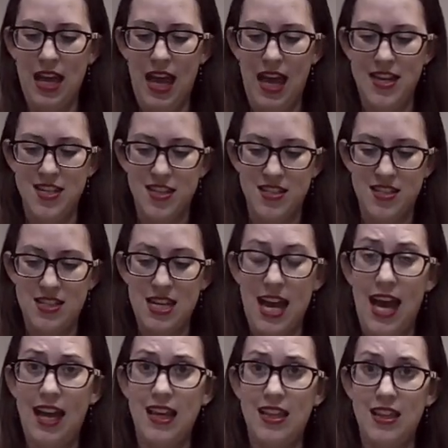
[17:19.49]
and just
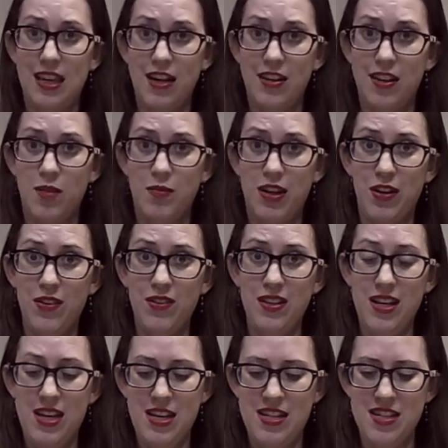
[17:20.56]
tack it there in the middle,
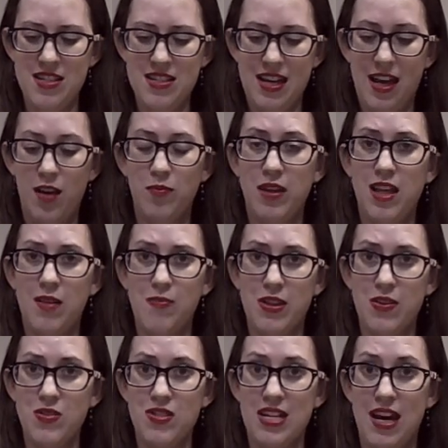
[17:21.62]
just to help keep
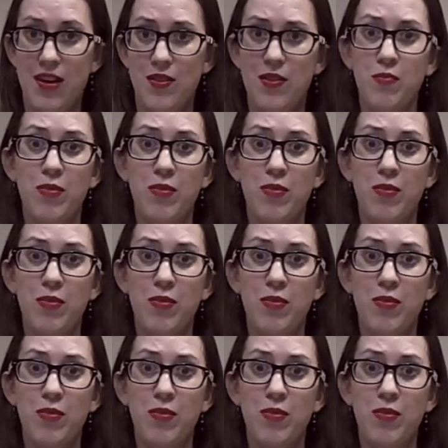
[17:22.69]
those down.